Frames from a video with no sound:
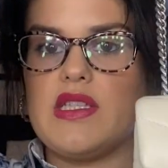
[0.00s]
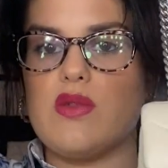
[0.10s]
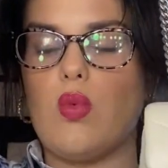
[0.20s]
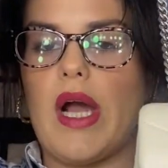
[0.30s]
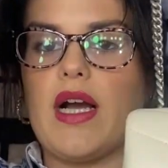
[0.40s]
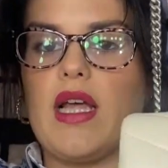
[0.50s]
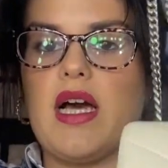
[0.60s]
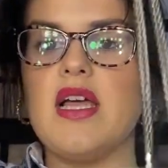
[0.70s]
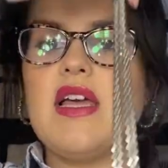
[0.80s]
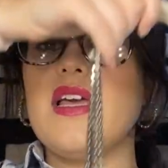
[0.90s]
this white colour,
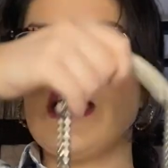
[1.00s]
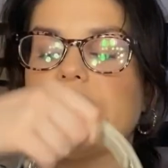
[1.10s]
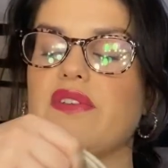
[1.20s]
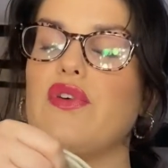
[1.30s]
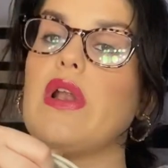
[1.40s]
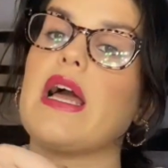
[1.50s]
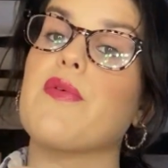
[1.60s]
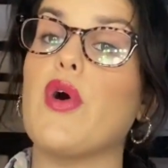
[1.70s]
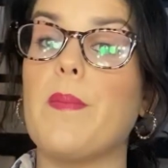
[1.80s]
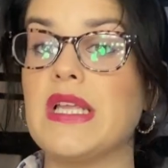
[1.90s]
is I feel like I've
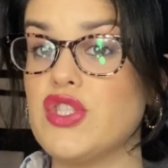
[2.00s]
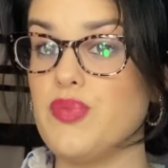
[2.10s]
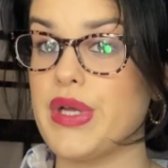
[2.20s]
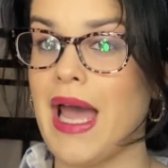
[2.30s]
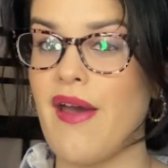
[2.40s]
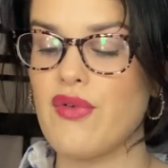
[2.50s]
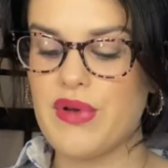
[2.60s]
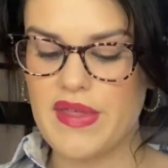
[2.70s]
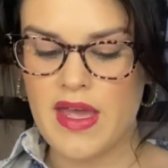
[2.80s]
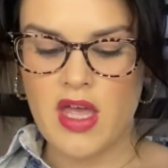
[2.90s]
got to be super careful
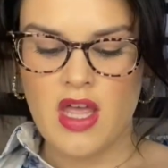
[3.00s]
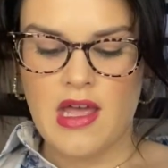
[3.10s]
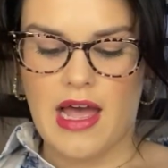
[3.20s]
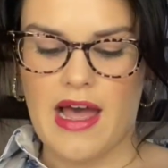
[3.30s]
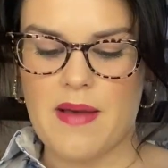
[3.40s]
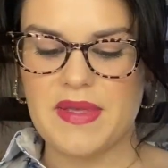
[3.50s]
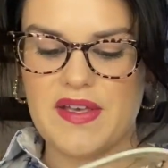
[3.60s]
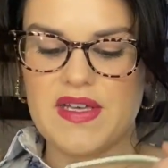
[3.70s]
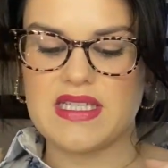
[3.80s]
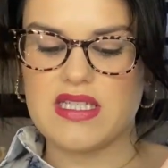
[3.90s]
with it
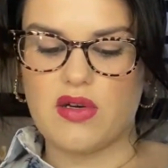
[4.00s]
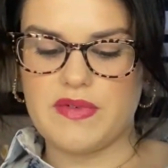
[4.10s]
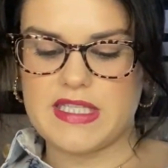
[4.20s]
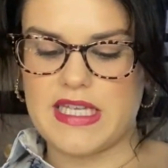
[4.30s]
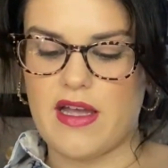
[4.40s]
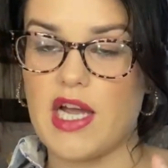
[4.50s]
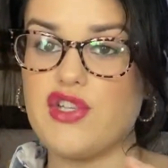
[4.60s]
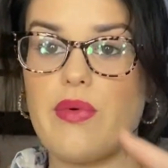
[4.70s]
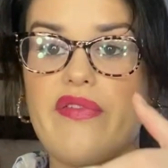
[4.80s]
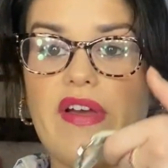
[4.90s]
because obviously I do
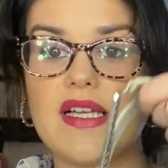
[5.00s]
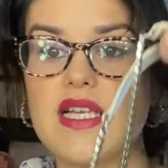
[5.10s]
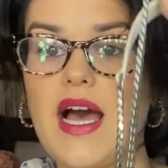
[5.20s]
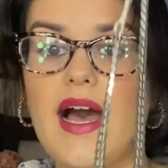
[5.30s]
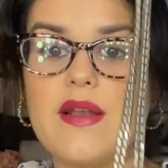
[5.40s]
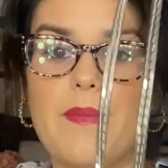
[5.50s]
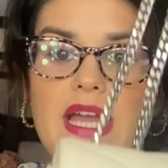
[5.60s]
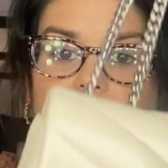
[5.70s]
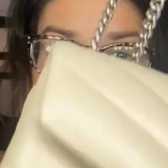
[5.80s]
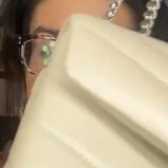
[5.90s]
wear fake tan and
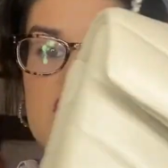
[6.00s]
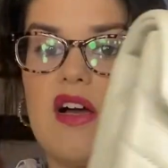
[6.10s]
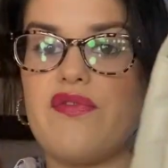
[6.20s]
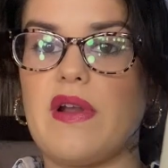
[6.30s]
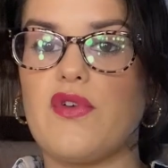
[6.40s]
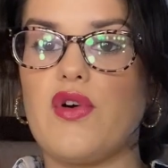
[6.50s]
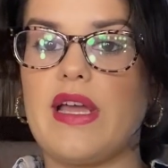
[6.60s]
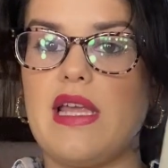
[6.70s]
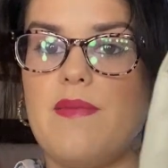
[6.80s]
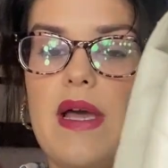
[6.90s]
makeup and stuff, and I've got to
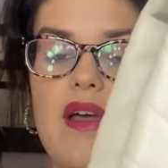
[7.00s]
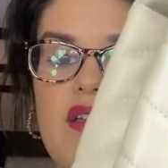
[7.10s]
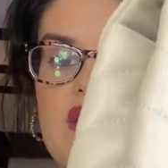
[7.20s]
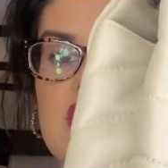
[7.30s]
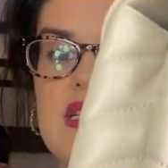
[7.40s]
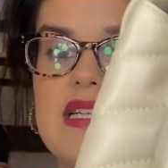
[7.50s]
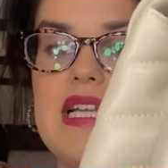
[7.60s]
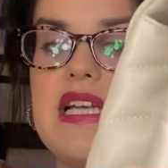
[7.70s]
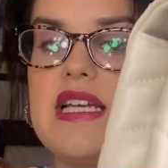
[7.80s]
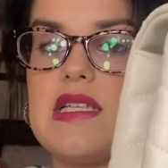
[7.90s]
keep it as
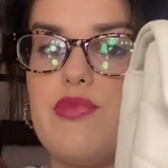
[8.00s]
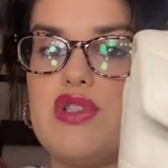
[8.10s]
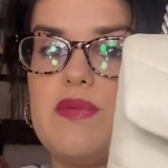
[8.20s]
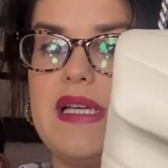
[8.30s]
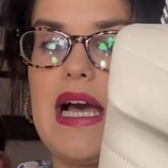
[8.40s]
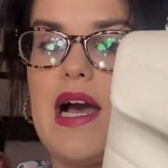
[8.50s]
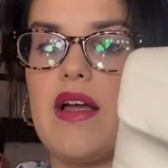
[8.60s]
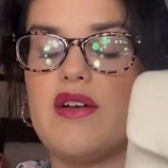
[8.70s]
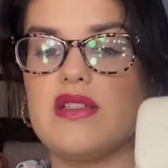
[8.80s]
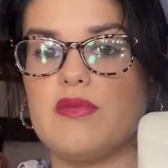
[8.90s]
clean as I possibly
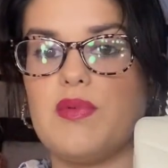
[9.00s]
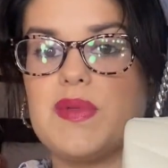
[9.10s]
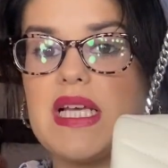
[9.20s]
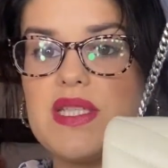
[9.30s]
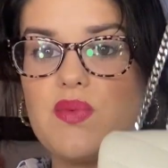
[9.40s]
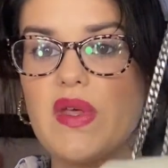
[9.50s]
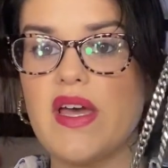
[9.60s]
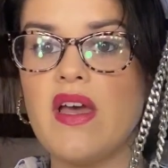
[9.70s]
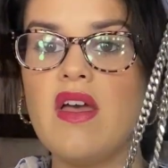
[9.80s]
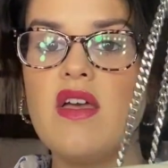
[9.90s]
can because I'm obsessed with
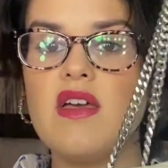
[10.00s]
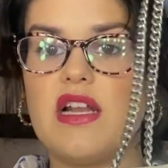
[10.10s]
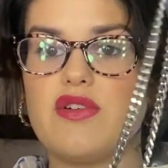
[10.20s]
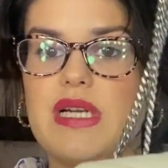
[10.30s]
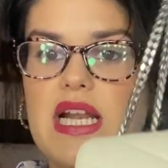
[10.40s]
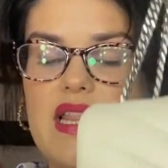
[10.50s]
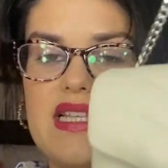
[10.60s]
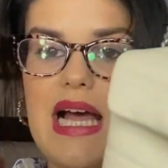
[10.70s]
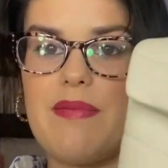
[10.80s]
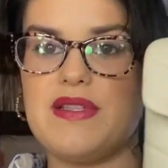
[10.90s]
it and I don't want anything
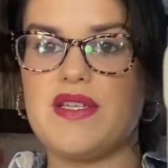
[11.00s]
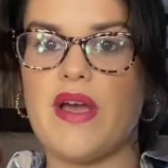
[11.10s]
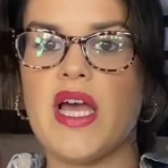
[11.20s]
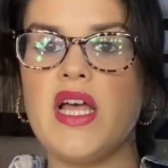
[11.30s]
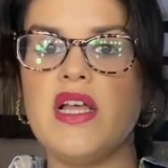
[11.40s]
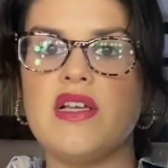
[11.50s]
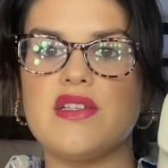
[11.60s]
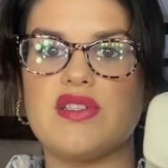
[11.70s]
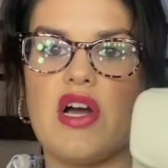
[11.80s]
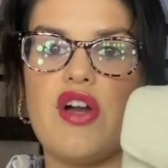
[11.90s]
to happen to it.
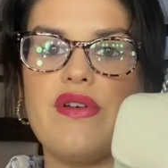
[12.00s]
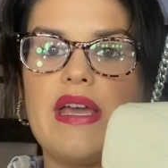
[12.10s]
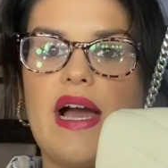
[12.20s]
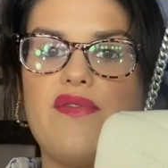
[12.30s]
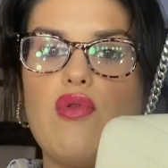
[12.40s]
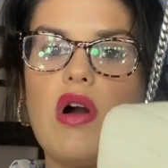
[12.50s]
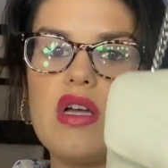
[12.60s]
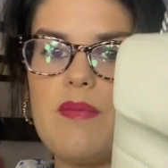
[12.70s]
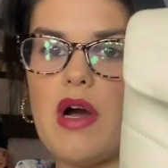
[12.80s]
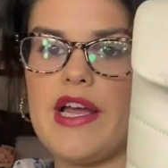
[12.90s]
So yeah, if you are going
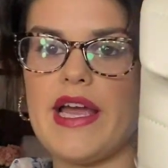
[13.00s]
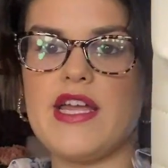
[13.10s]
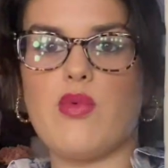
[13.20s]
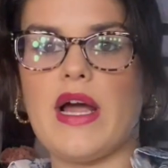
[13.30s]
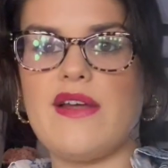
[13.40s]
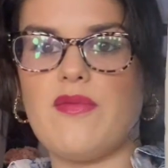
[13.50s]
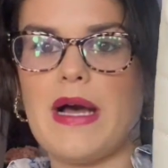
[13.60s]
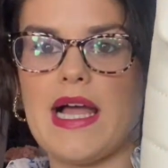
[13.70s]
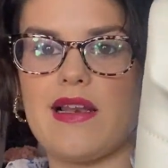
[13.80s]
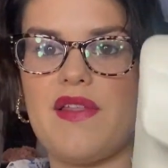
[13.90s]
to buy a white leather
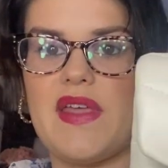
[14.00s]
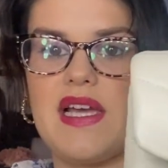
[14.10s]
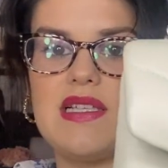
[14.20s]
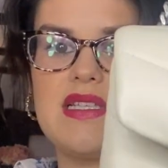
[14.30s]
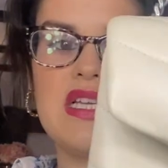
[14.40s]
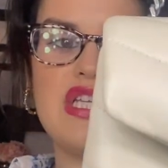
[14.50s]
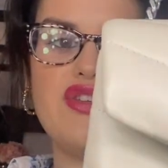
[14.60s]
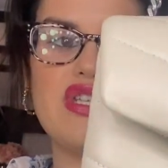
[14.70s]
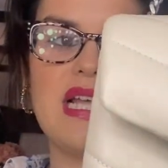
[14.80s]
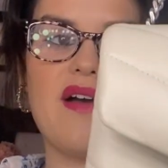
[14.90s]
bag like this, you
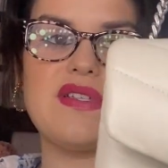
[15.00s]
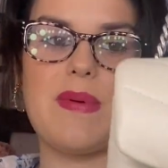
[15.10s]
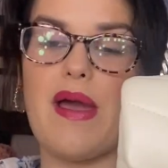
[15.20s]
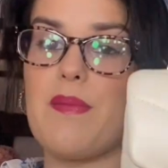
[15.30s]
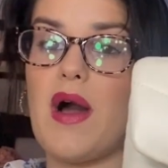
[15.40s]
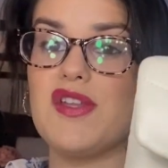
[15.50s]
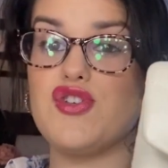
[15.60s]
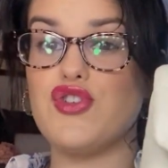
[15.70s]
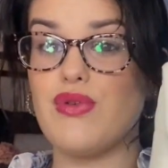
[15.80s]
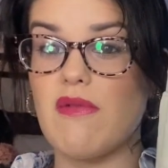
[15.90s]
just have to bear in mind you
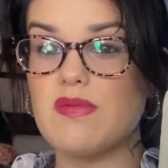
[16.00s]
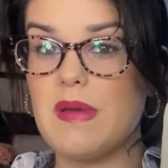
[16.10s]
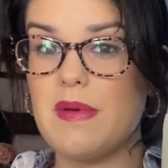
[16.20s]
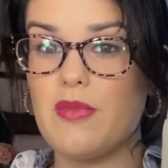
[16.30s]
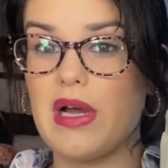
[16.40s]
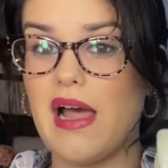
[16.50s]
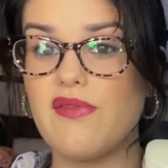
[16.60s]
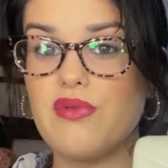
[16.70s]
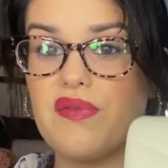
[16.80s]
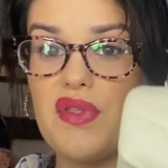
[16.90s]
do have to be a bit more
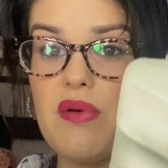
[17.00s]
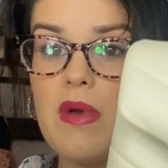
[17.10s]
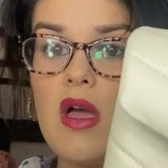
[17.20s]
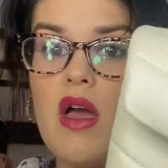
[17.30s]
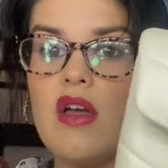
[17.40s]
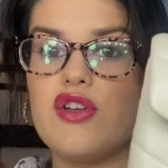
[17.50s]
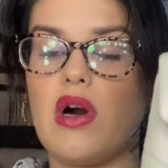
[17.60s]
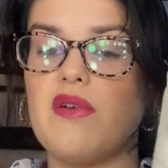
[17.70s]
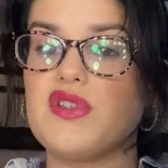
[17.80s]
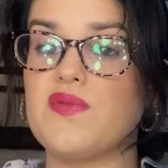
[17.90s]
careful with them. You
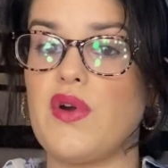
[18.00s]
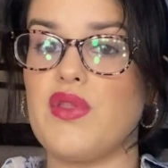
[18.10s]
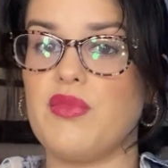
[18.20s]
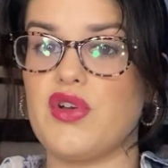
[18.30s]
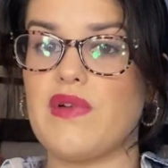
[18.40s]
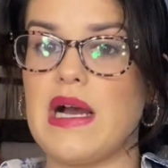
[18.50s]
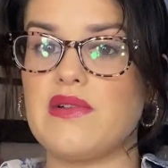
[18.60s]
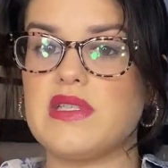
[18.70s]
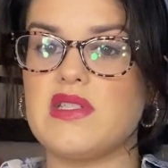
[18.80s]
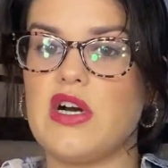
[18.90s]
can't just throw them on the ground
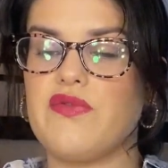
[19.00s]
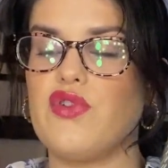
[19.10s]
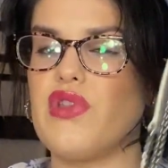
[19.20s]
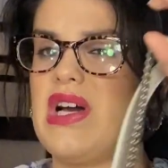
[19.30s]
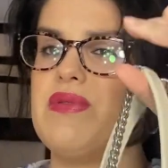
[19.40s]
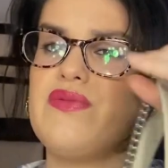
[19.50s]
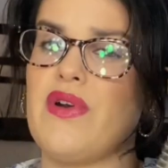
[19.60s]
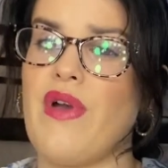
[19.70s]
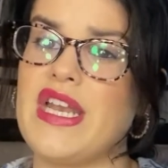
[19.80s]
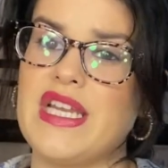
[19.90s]
and stuff. Not that I would
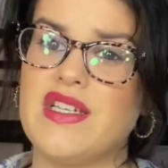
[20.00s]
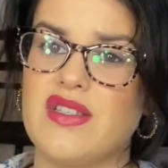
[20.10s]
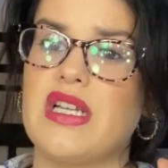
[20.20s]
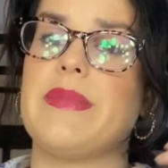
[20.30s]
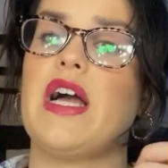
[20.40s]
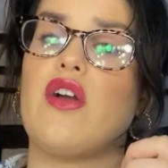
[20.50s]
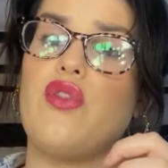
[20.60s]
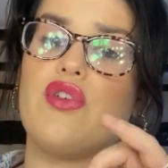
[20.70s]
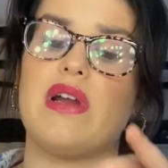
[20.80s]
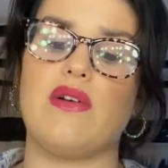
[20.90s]
throw any designer bag on
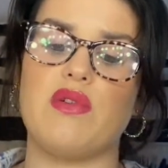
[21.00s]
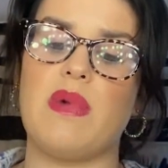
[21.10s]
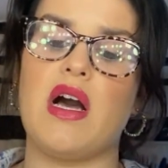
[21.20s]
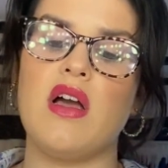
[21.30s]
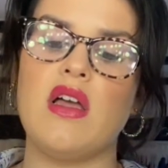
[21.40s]
the ground, but